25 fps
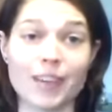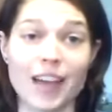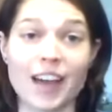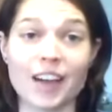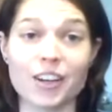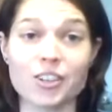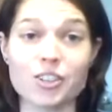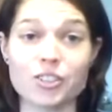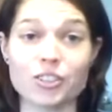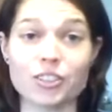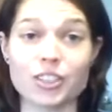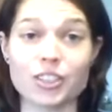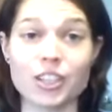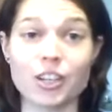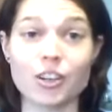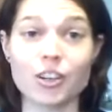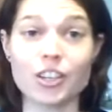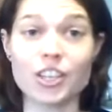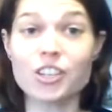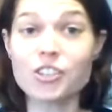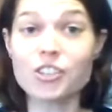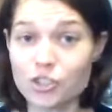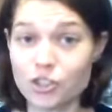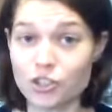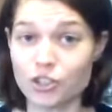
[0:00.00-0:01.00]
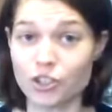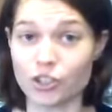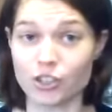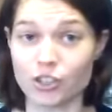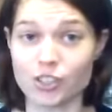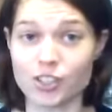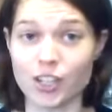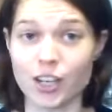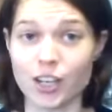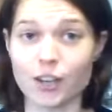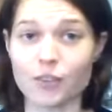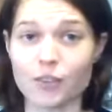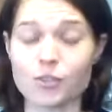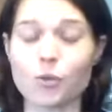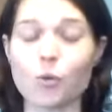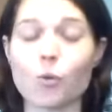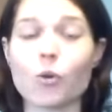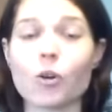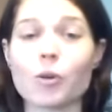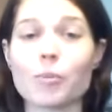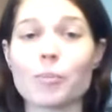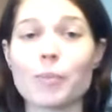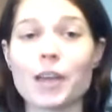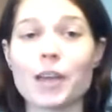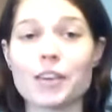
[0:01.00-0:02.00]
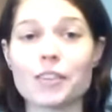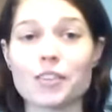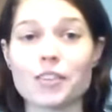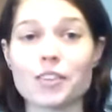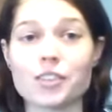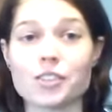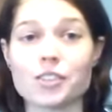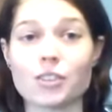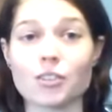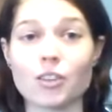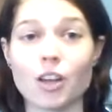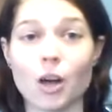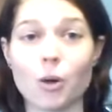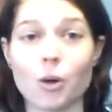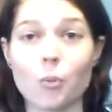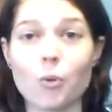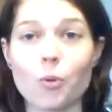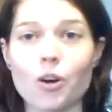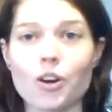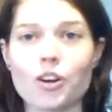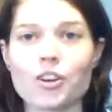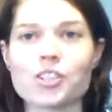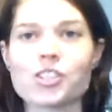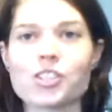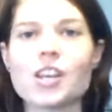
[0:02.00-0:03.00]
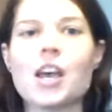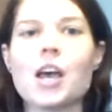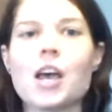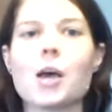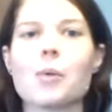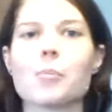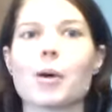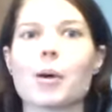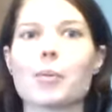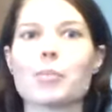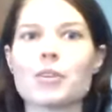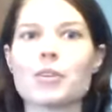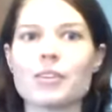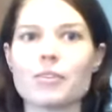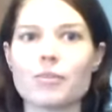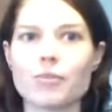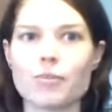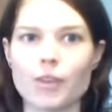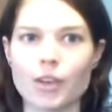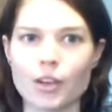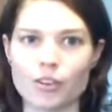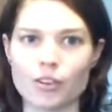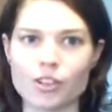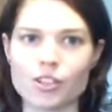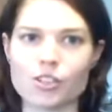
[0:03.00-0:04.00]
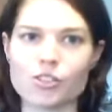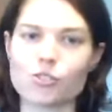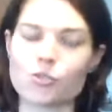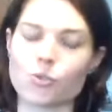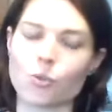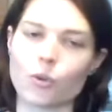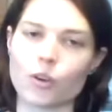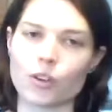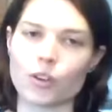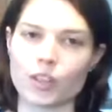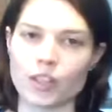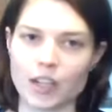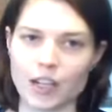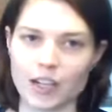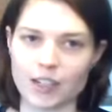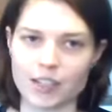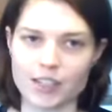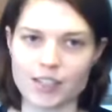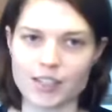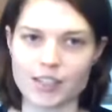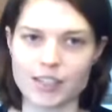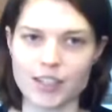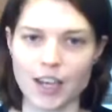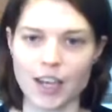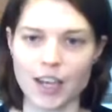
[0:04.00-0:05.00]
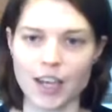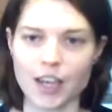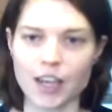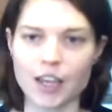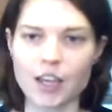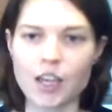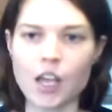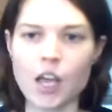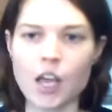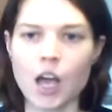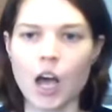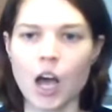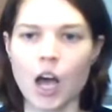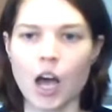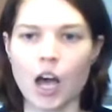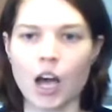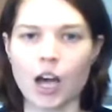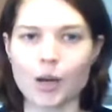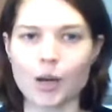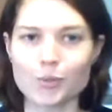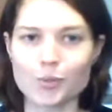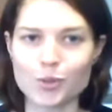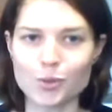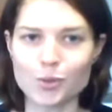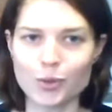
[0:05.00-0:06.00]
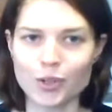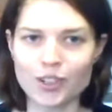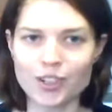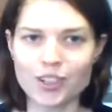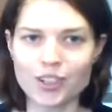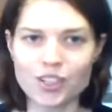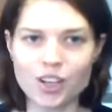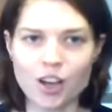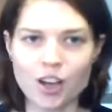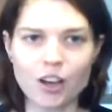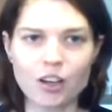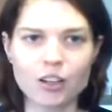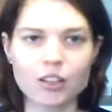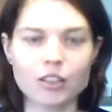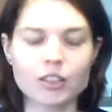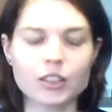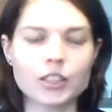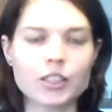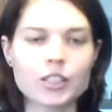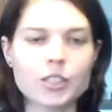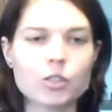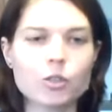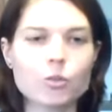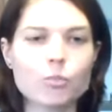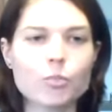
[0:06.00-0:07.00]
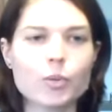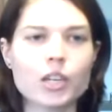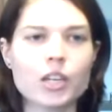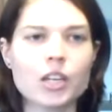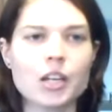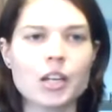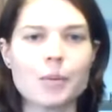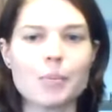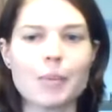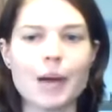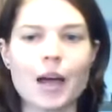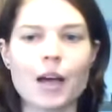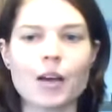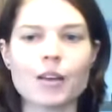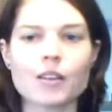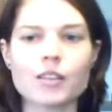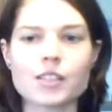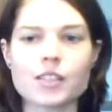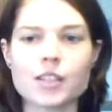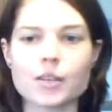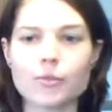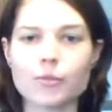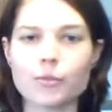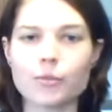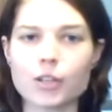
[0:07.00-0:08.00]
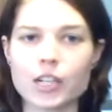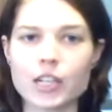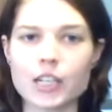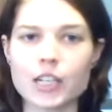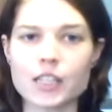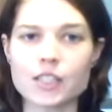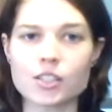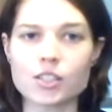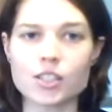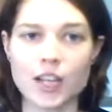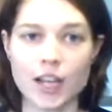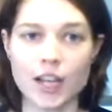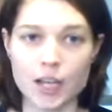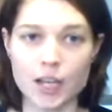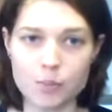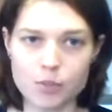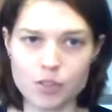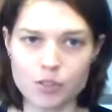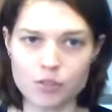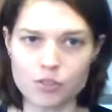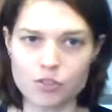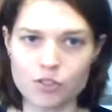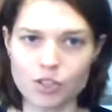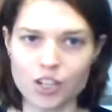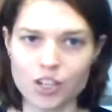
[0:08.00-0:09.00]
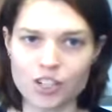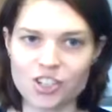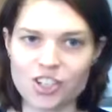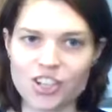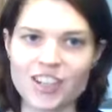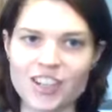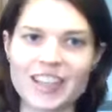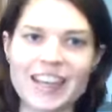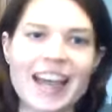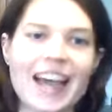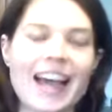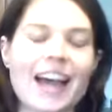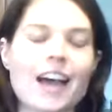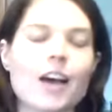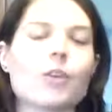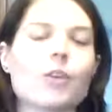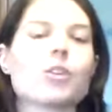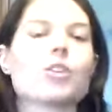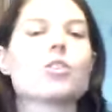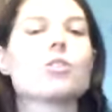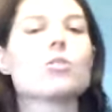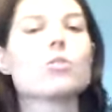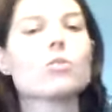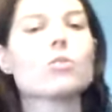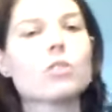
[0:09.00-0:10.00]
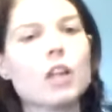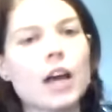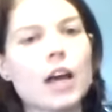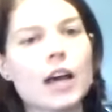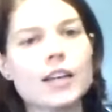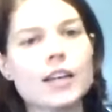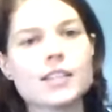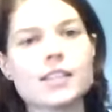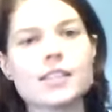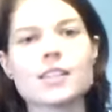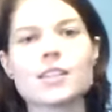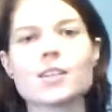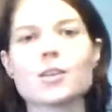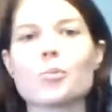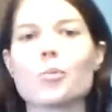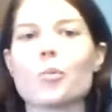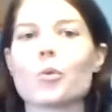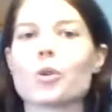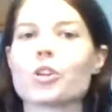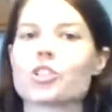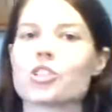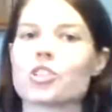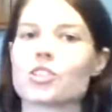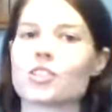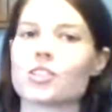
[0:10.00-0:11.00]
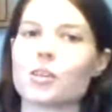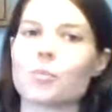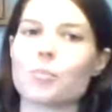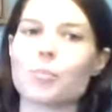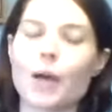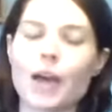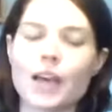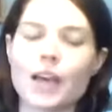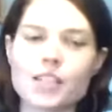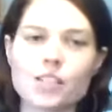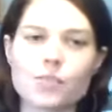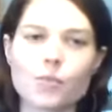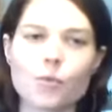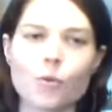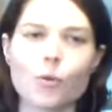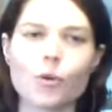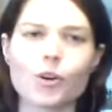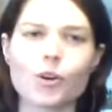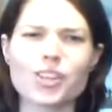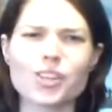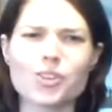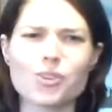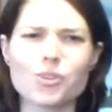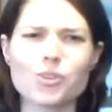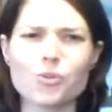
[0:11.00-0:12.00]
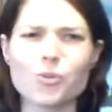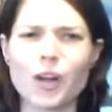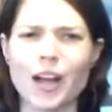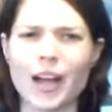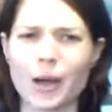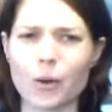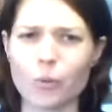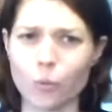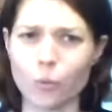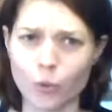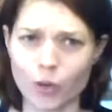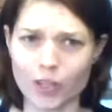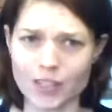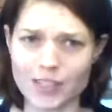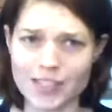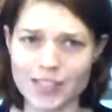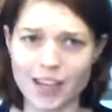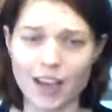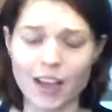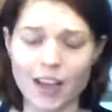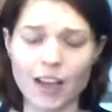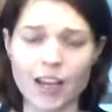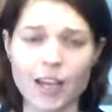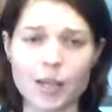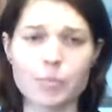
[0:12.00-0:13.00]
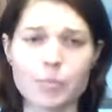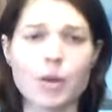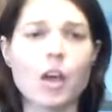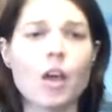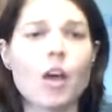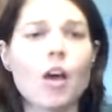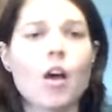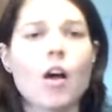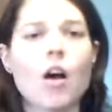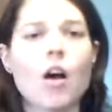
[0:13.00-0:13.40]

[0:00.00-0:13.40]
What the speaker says: actually injure yourselves or make things a lot worse by being very sore the next day. So we're going to talk a little bit about different types of stretching, how to utilize them, which is the best for you, at what time,